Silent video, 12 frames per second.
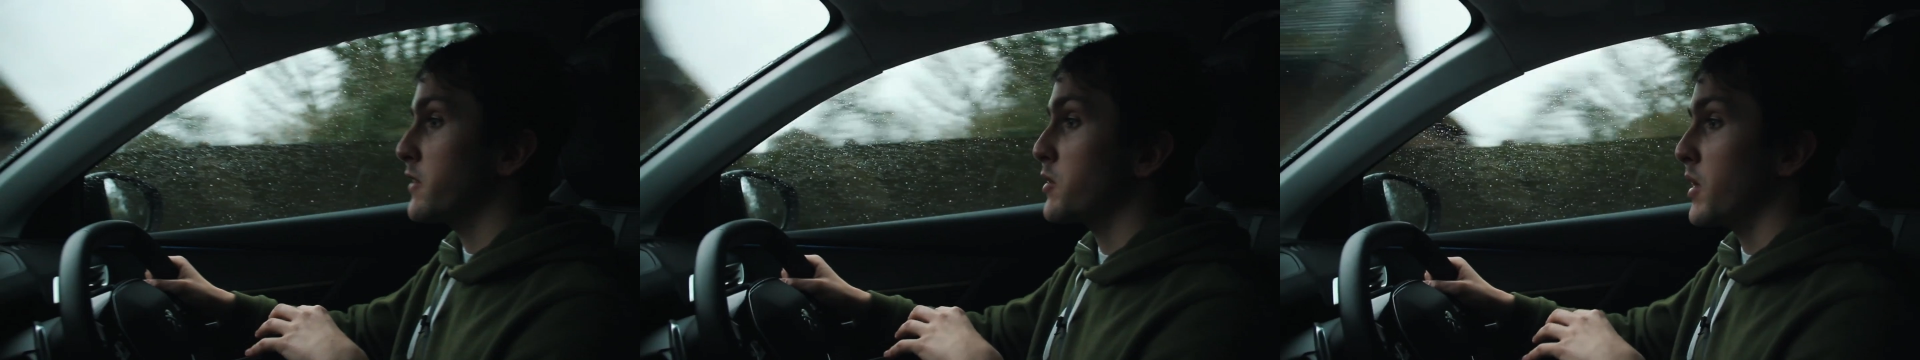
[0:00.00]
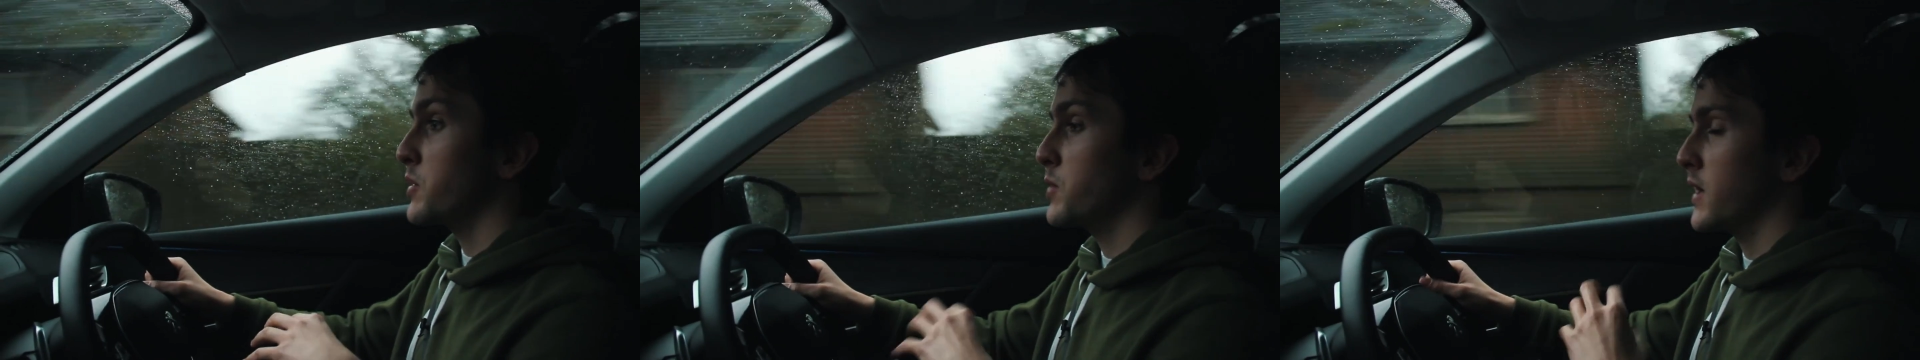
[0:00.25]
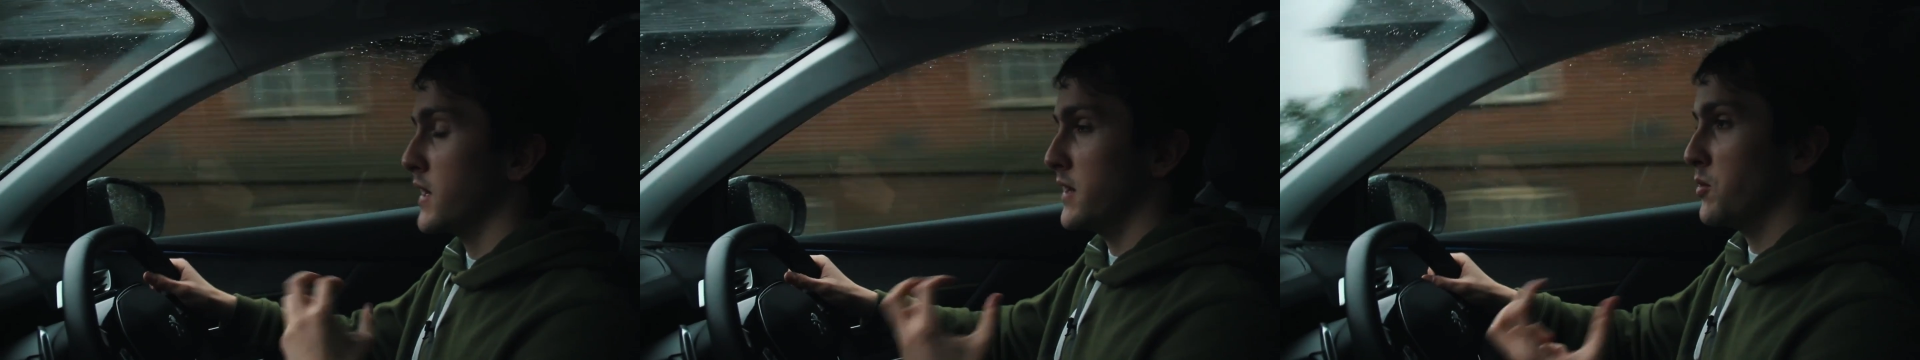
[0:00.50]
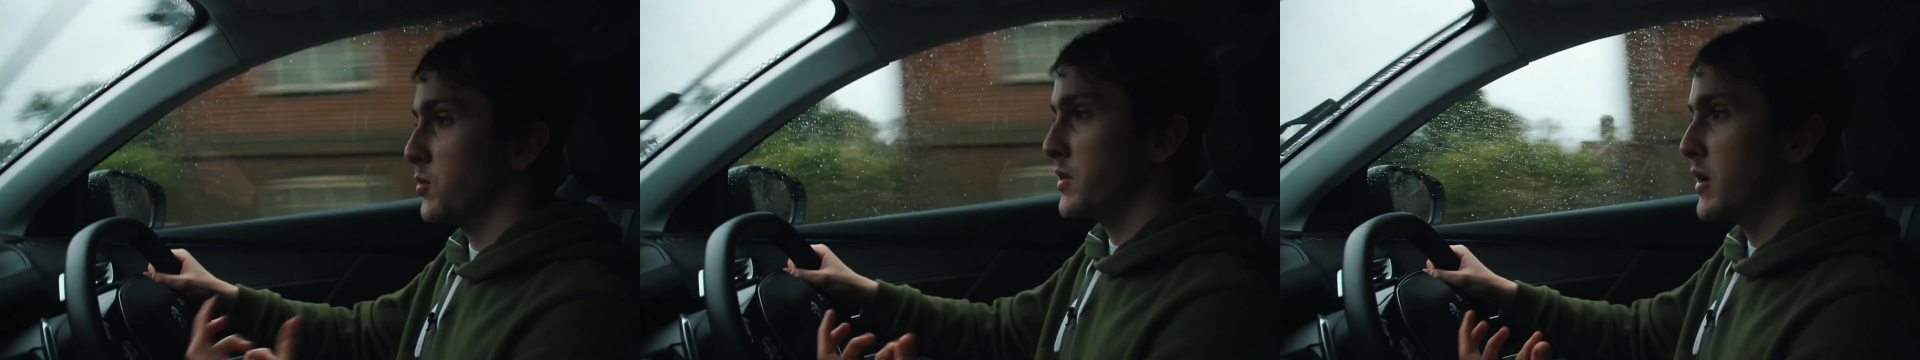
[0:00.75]
quite quickly.
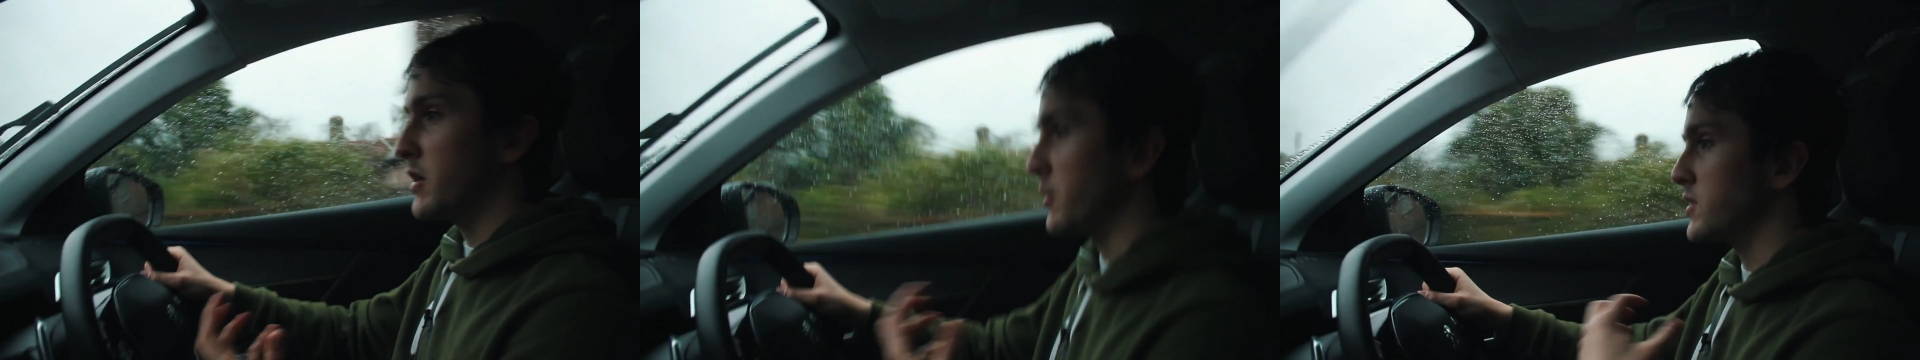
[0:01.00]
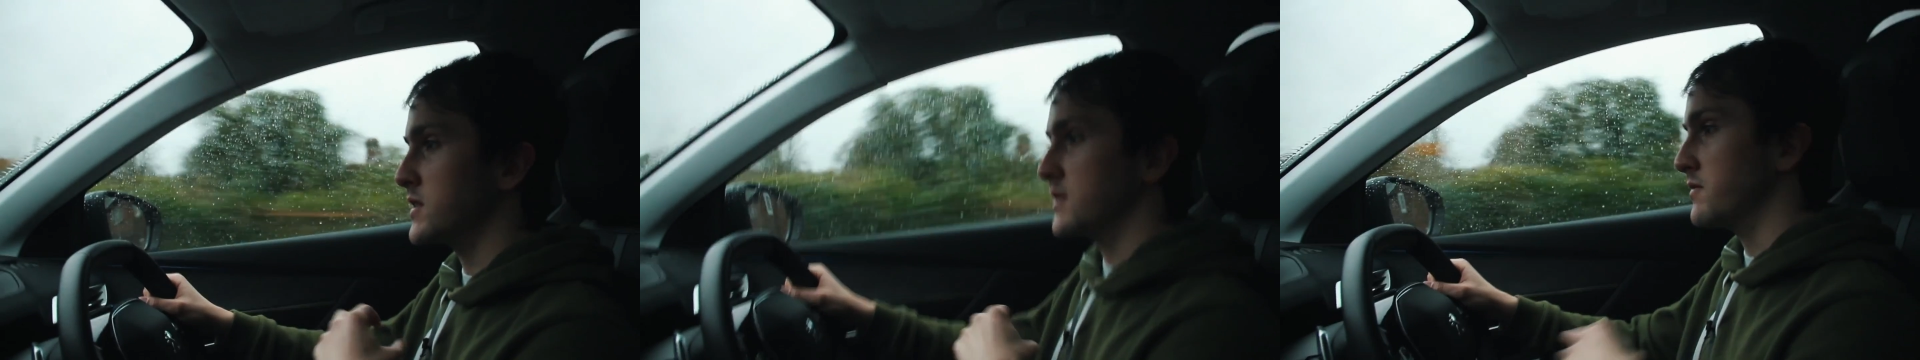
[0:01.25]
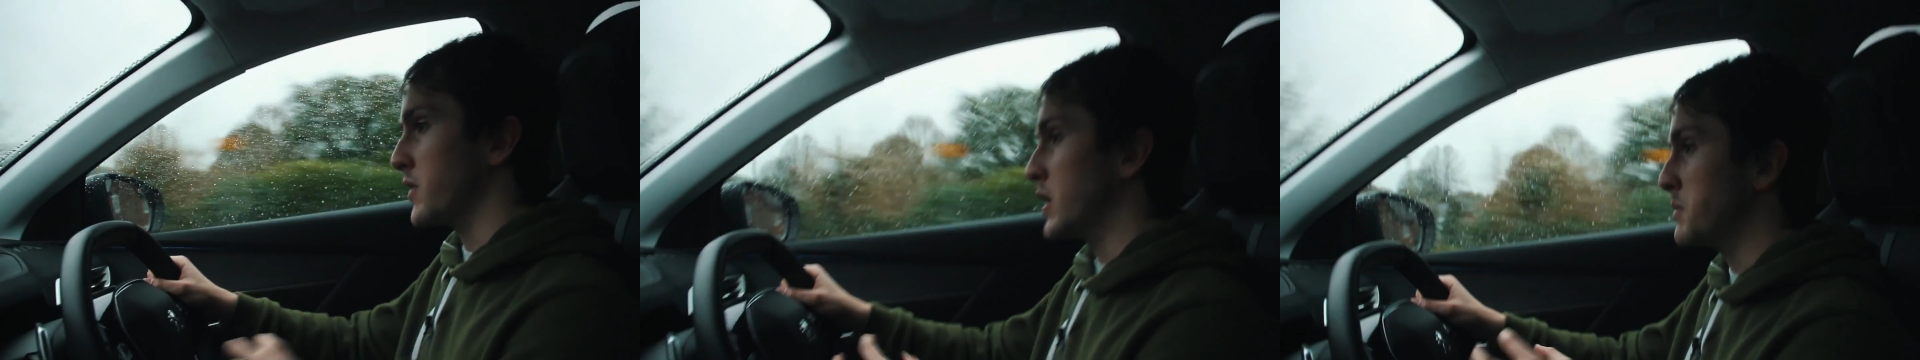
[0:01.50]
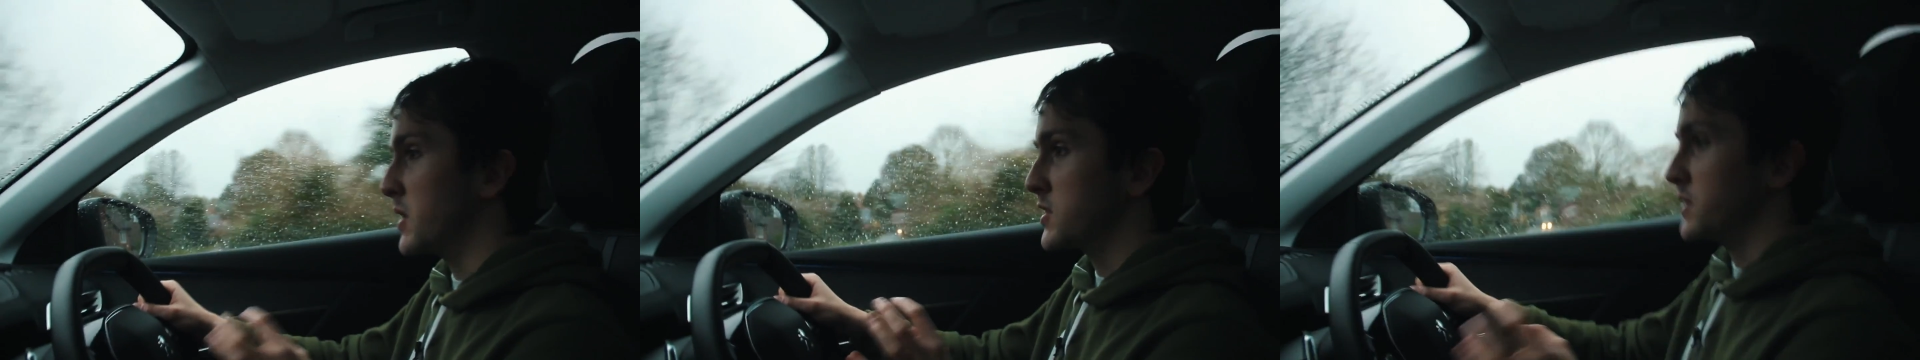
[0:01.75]
Although there isn't very much